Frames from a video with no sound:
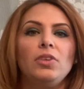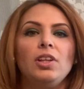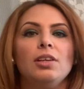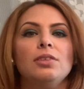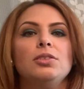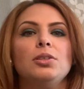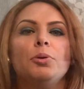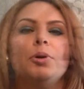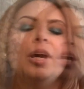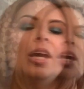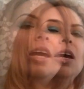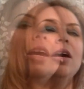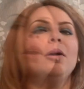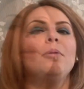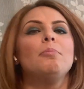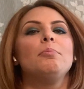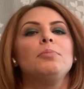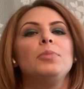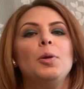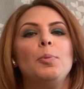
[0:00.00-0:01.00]
So
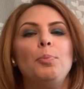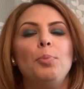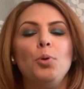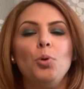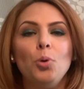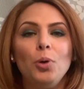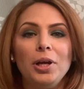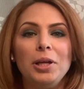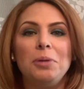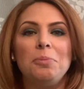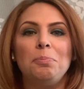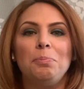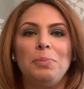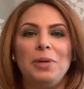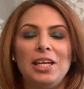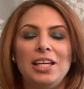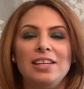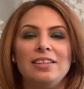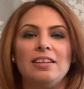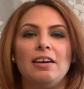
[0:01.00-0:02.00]
the point
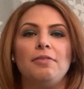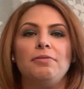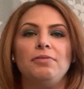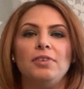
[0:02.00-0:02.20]
being that